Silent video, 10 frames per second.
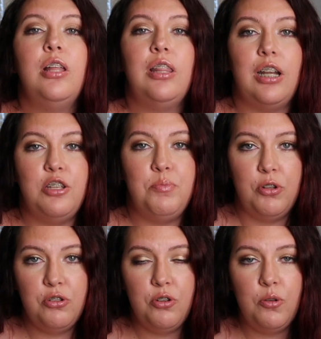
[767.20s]
that I
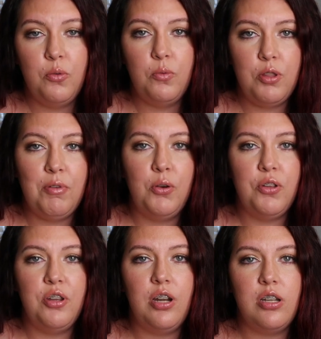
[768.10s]
spoke to with my
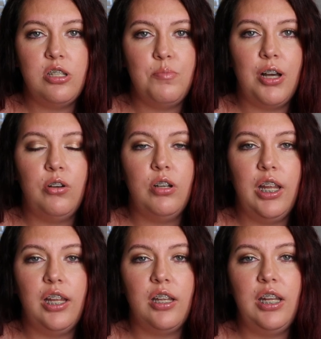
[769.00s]
orthodontist about.
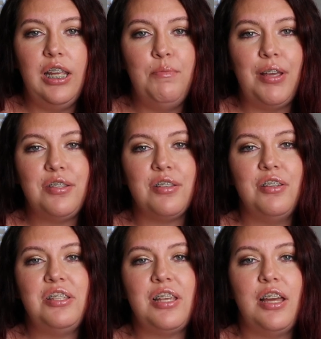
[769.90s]
And he
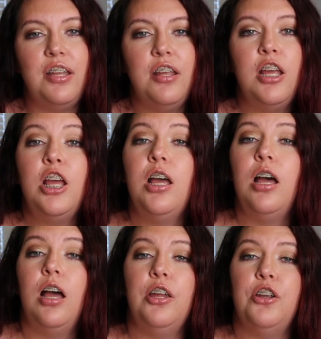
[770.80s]
basically said,
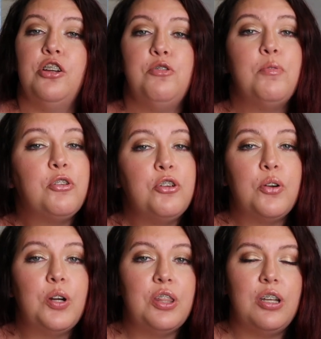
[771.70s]
you know, I spoke to
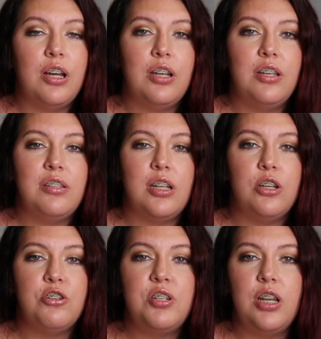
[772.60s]
your orthodontist. I
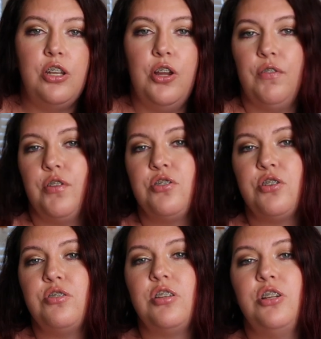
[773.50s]
understand you have
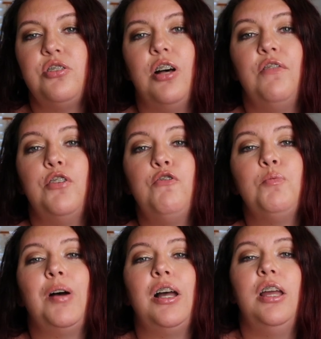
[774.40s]
concerns that you still have an
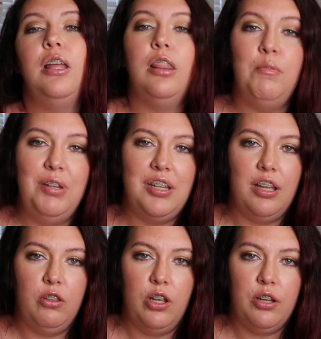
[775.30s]
overbite. Let me take
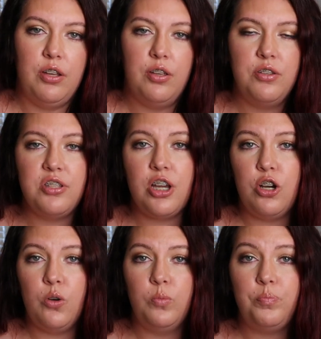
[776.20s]
a look.
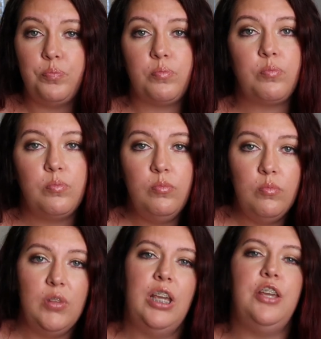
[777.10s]
So
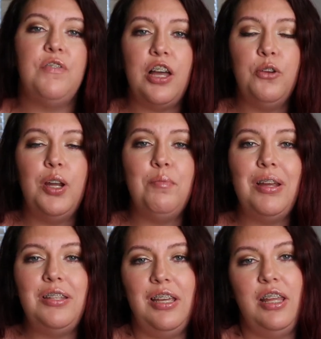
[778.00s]
he evaluated
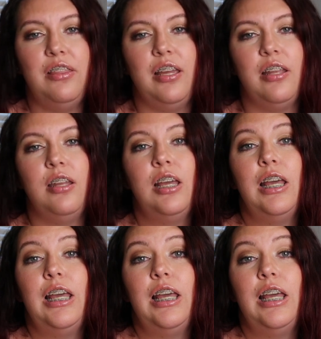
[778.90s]
my teeth and